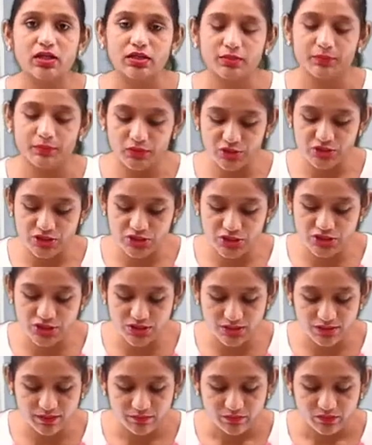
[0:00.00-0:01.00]

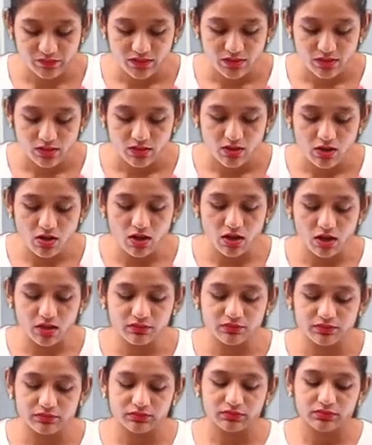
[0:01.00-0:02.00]
position
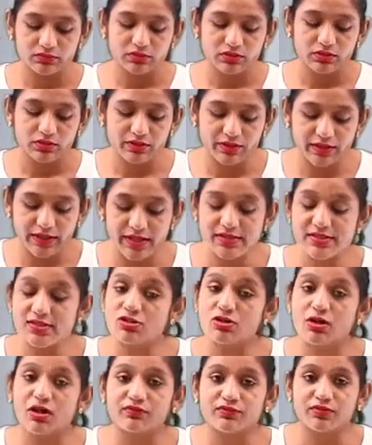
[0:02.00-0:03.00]
of
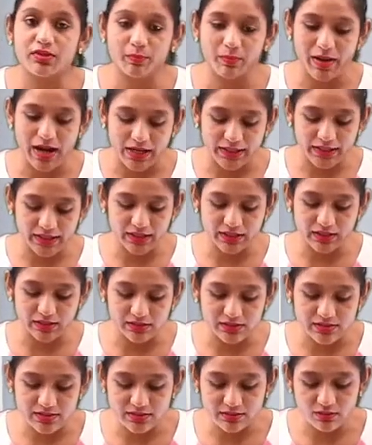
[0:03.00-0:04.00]
rest of the
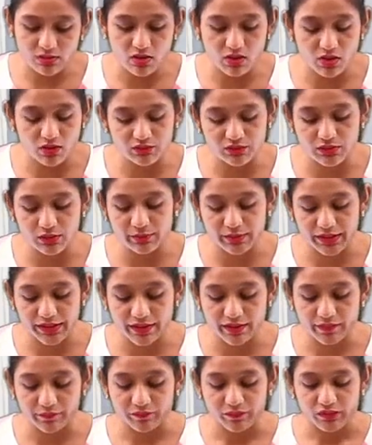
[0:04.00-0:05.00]
particles of the
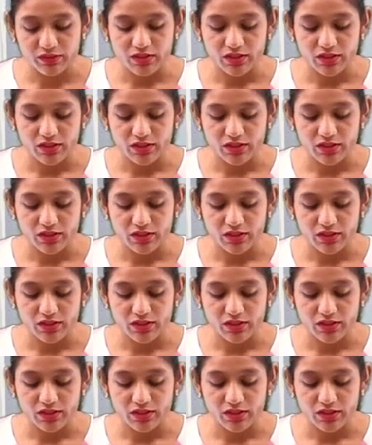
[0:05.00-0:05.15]
medium